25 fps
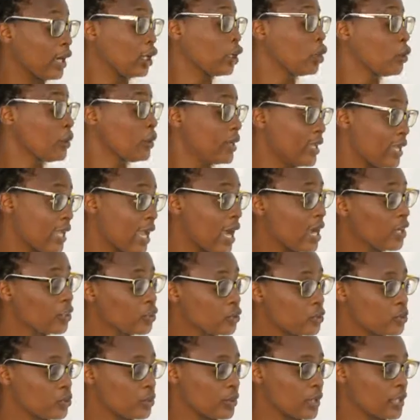including young
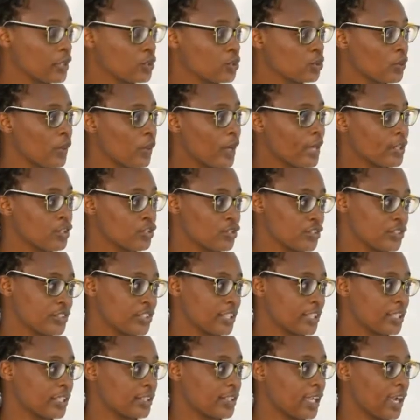students who are
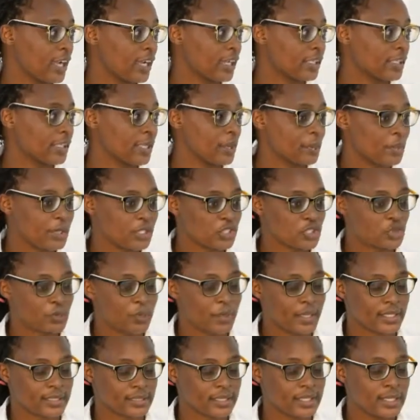interested in the academic
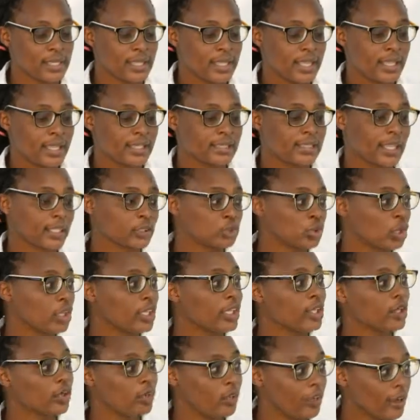space, is
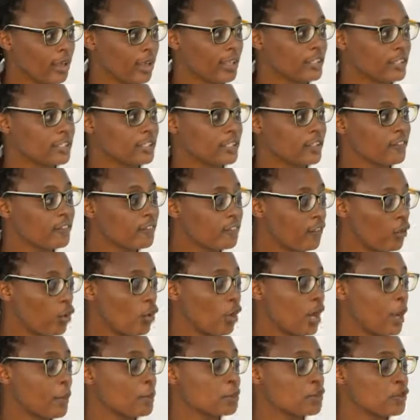actually creating
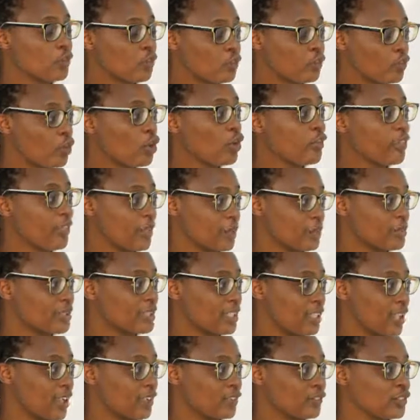forums for
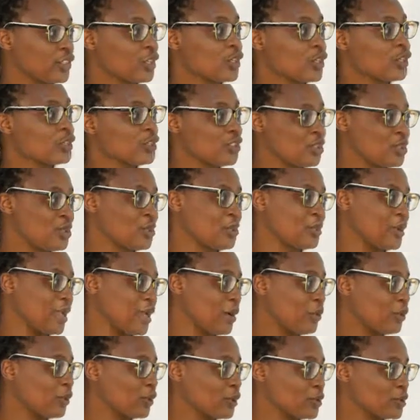themselves to
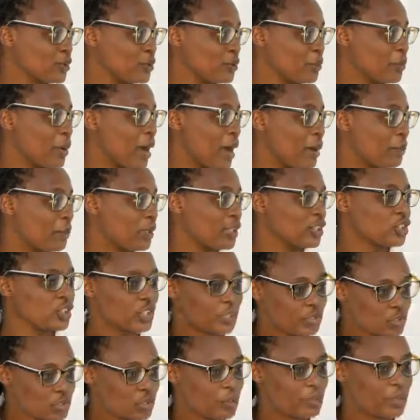be able to publish
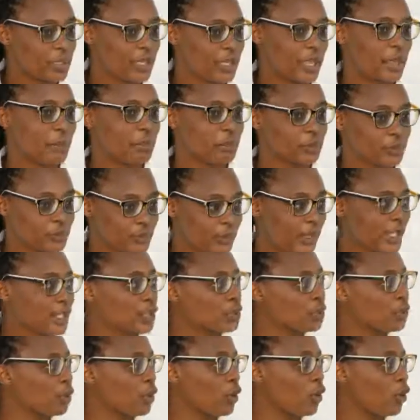and to be able to
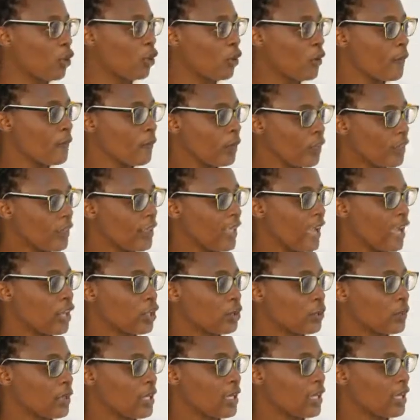explore their
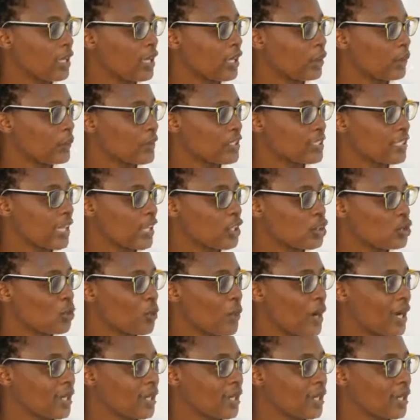unique research